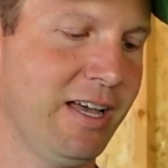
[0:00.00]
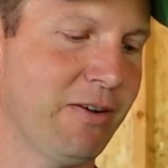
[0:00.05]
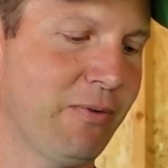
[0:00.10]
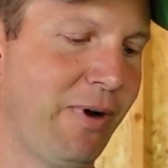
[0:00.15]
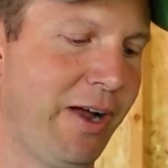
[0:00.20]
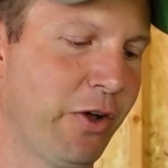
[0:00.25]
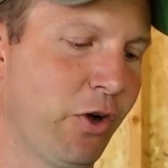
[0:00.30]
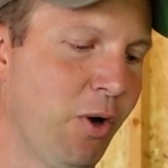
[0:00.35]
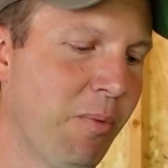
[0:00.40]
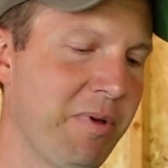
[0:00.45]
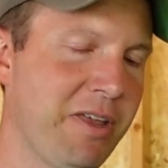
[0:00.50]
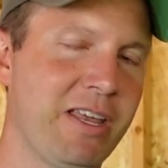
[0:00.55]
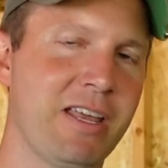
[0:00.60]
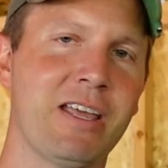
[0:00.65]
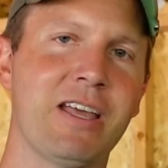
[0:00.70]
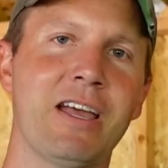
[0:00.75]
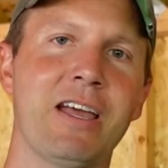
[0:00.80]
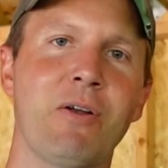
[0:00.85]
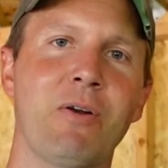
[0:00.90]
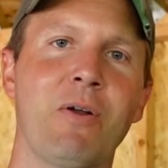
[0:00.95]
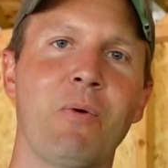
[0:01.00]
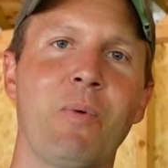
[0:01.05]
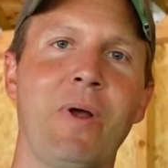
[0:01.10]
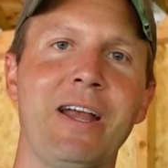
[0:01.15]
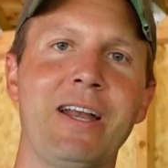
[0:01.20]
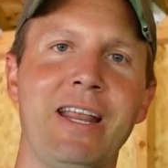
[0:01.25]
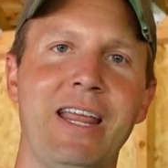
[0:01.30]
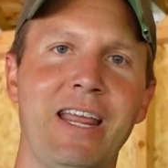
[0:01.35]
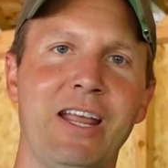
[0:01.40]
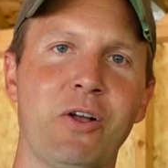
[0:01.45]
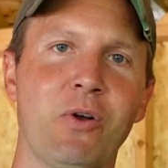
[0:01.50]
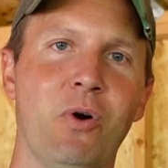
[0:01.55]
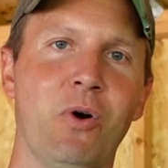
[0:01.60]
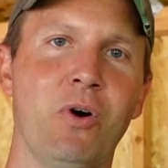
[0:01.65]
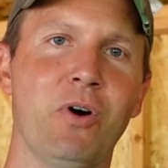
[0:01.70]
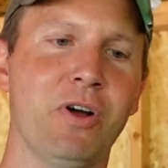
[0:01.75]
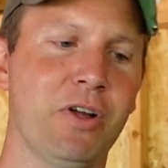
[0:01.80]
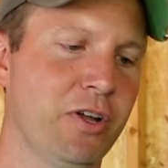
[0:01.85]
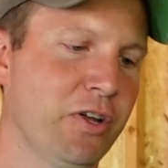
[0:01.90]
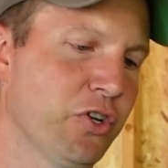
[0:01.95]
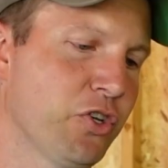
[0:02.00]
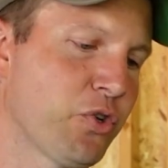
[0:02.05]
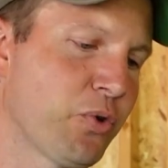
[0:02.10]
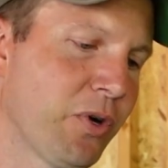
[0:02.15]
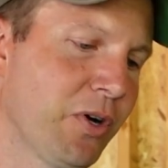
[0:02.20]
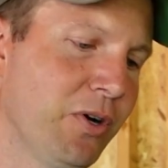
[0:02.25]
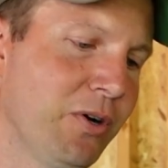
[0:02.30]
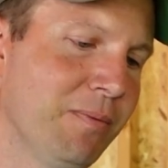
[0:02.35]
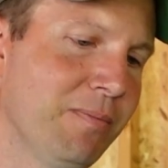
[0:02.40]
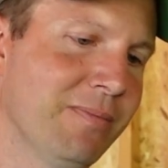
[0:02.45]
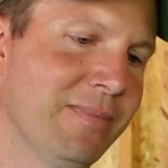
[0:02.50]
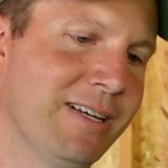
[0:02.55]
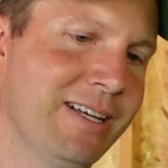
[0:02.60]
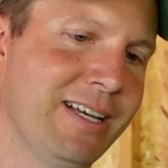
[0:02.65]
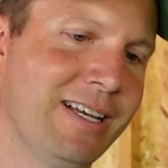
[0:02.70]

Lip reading: Ryobi Right Angle Drill.